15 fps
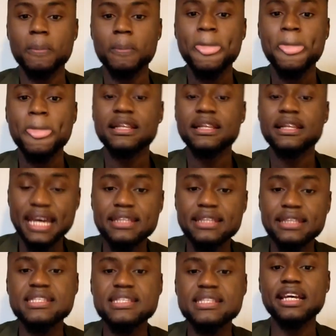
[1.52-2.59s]
Then the
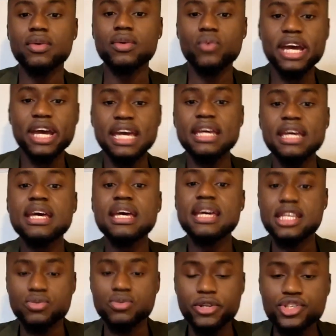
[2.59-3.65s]
second way
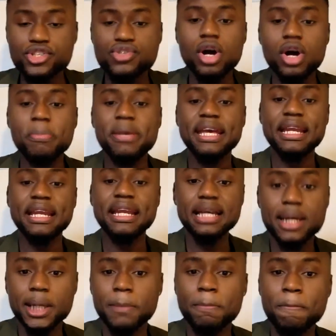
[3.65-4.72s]
is when you start making
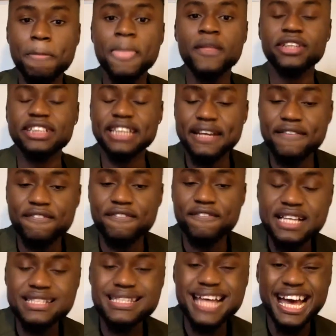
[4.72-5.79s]
income, you can
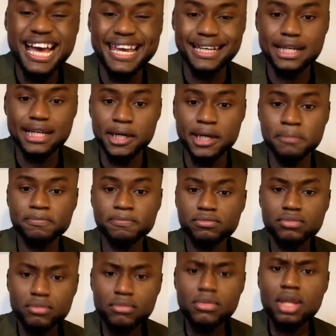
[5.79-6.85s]
invest that income,
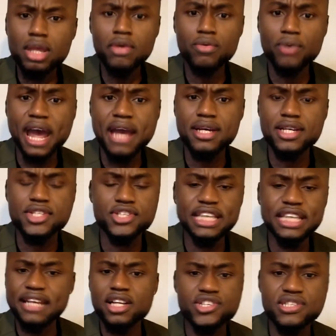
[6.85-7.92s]
right? Because you
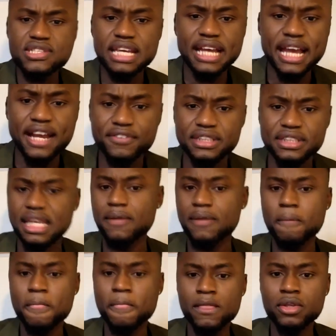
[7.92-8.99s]
cannot just take everything.
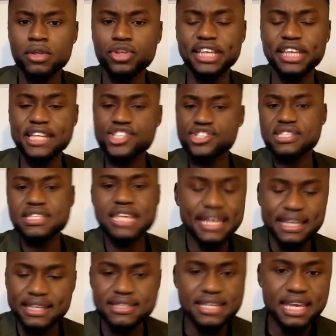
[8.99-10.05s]
You can't just take
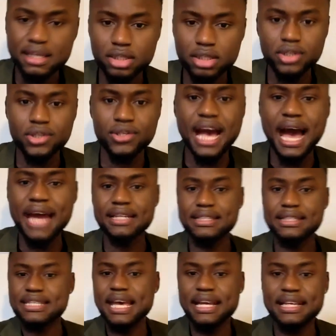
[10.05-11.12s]
and take. You got to
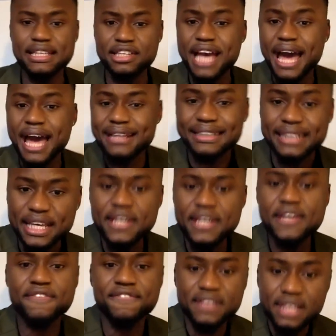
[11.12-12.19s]
take, you got to
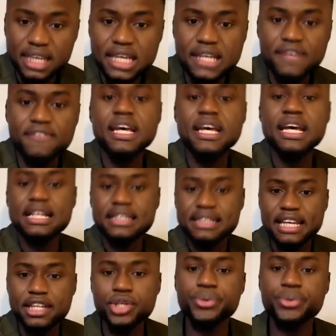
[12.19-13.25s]
give,
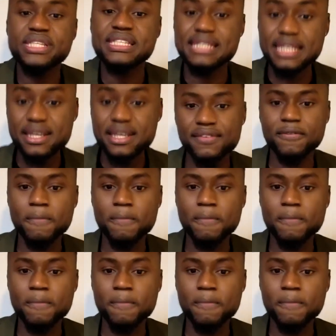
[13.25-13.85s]
then you receive.